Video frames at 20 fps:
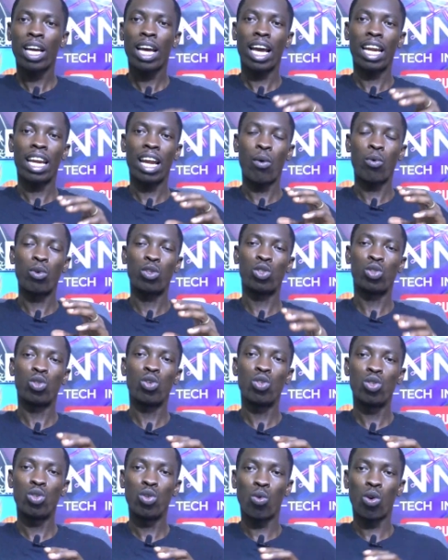and I will show
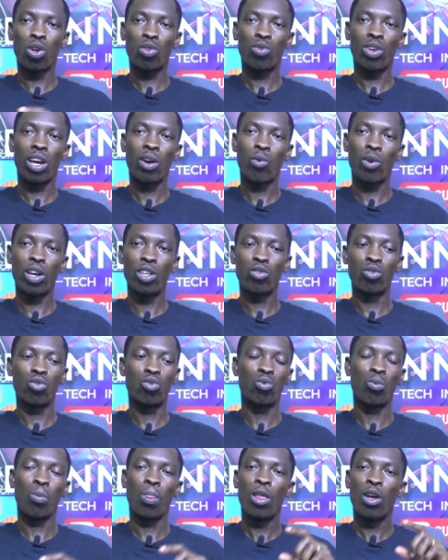you what we are going to
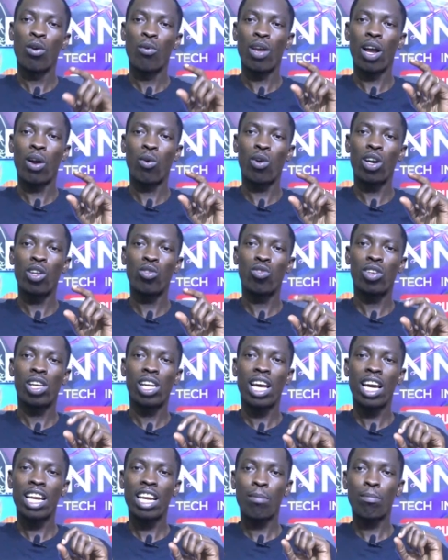do. We are going to
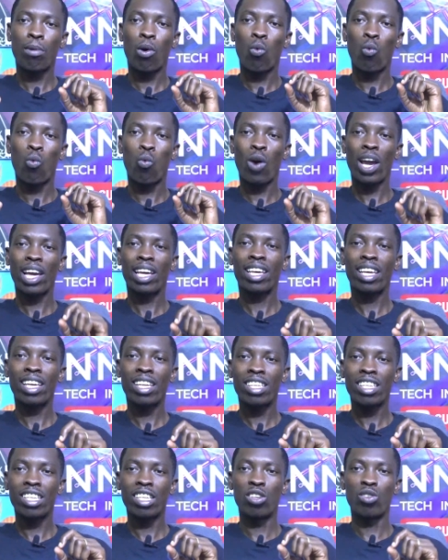learn about
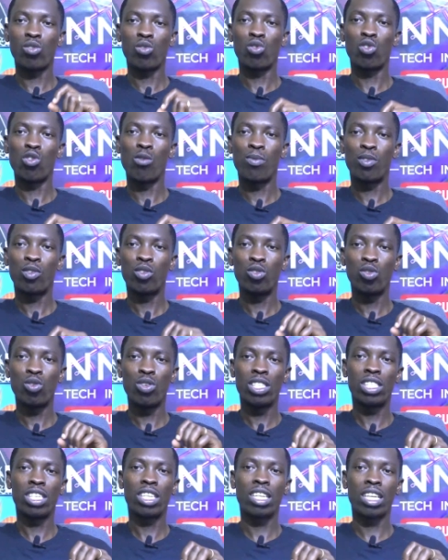working in groups
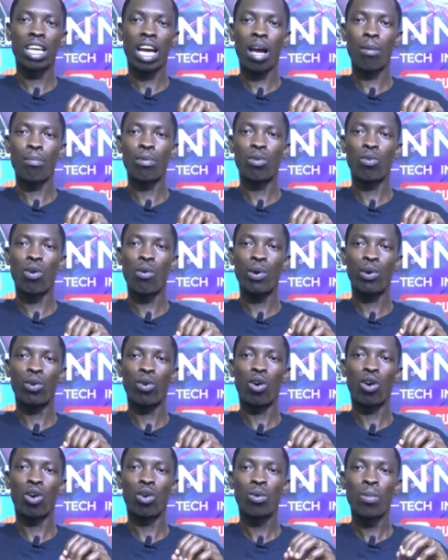using what we
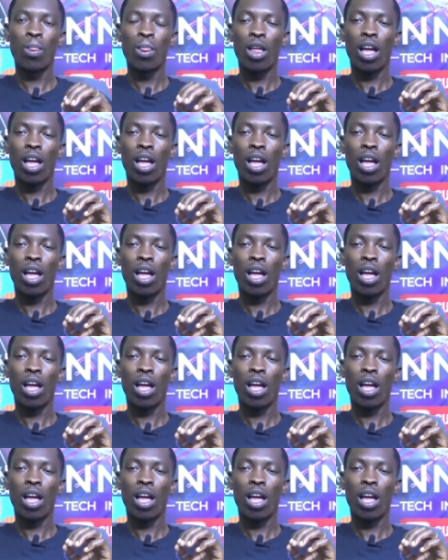call